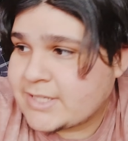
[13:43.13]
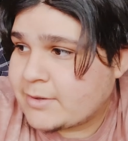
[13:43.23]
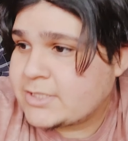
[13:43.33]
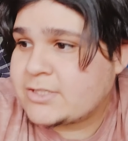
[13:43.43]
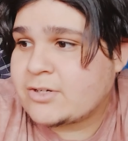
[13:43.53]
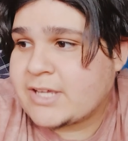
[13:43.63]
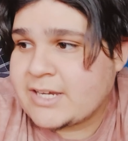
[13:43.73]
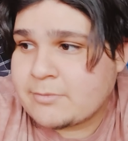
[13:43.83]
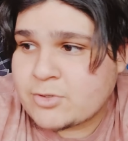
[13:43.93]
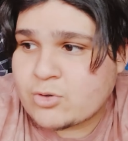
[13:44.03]
I'm gonna start
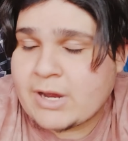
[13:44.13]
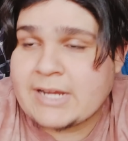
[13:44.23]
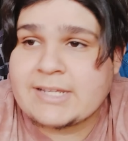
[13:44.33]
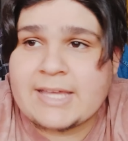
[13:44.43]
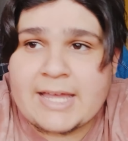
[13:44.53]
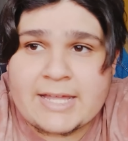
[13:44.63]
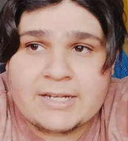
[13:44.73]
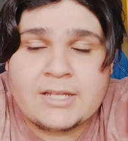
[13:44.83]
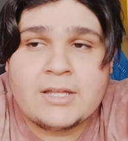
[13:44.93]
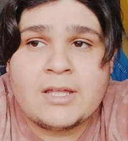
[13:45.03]
getting him trained
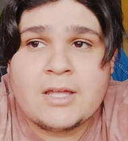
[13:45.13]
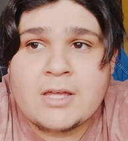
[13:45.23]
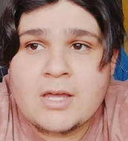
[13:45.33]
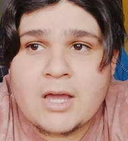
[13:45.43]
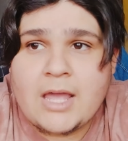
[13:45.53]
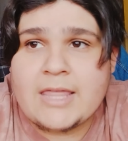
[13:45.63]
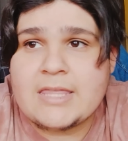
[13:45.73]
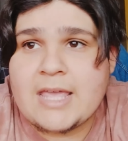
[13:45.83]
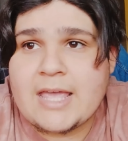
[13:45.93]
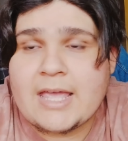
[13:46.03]
again, and
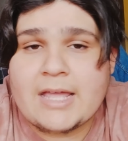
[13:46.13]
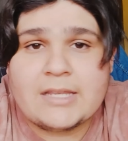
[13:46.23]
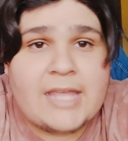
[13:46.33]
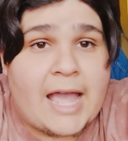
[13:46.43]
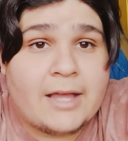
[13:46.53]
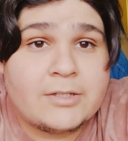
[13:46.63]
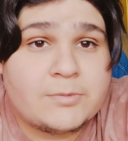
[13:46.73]
then yeah.